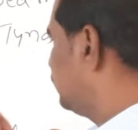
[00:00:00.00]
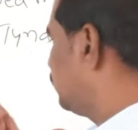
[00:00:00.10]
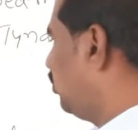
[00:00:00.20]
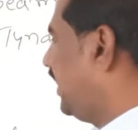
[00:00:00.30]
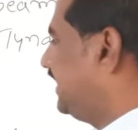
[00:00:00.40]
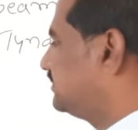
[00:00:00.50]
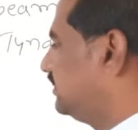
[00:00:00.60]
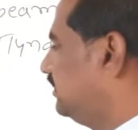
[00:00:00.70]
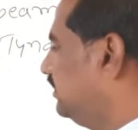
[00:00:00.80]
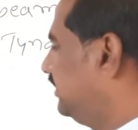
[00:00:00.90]
colloids?
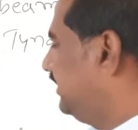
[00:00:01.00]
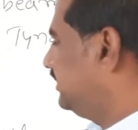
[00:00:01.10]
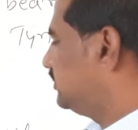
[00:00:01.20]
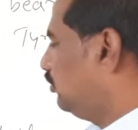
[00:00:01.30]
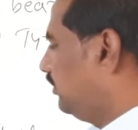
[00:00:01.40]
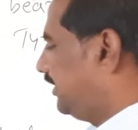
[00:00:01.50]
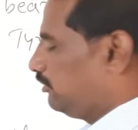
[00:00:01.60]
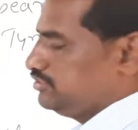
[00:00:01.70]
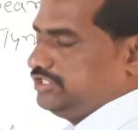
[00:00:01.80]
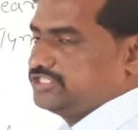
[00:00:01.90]
It is a
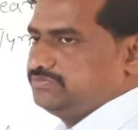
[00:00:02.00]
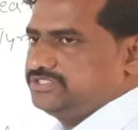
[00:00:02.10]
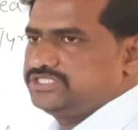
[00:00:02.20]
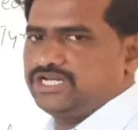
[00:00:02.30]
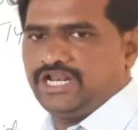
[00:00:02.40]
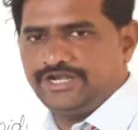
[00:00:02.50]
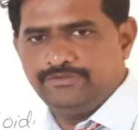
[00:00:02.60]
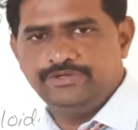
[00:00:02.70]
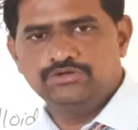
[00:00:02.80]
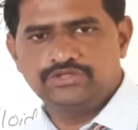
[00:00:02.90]
heterogeneous mixture.
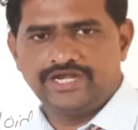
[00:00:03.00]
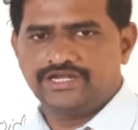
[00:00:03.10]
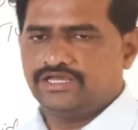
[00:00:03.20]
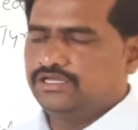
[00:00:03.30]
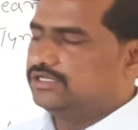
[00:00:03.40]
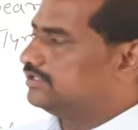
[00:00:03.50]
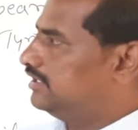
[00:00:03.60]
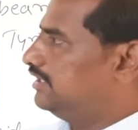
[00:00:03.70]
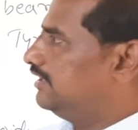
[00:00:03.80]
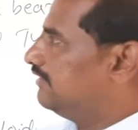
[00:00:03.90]
Already we know that
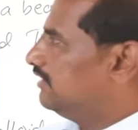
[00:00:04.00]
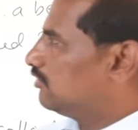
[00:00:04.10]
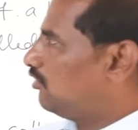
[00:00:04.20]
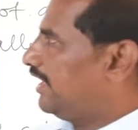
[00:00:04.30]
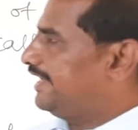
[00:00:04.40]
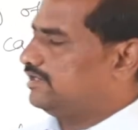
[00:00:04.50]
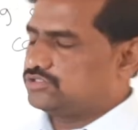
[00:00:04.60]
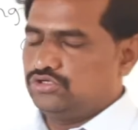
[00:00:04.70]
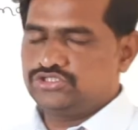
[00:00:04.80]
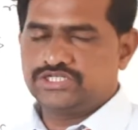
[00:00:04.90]
colloidal
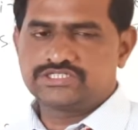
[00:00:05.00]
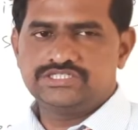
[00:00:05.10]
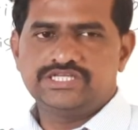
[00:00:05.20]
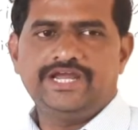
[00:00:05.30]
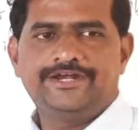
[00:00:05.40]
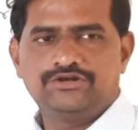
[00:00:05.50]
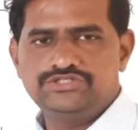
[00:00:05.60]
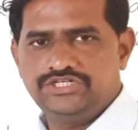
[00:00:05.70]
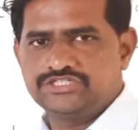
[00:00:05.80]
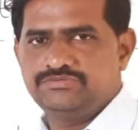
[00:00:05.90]
solutions is a
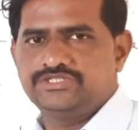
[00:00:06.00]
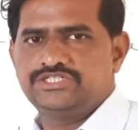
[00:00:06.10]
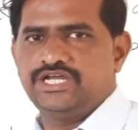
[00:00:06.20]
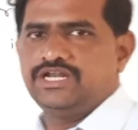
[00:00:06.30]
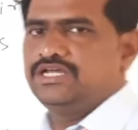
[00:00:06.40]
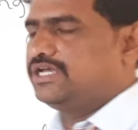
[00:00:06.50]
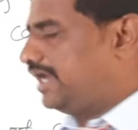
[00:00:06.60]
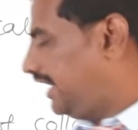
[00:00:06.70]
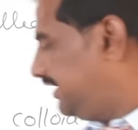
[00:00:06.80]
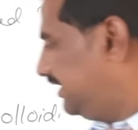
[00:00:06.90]
heterogeneous mixture,
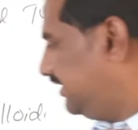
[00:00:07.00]
and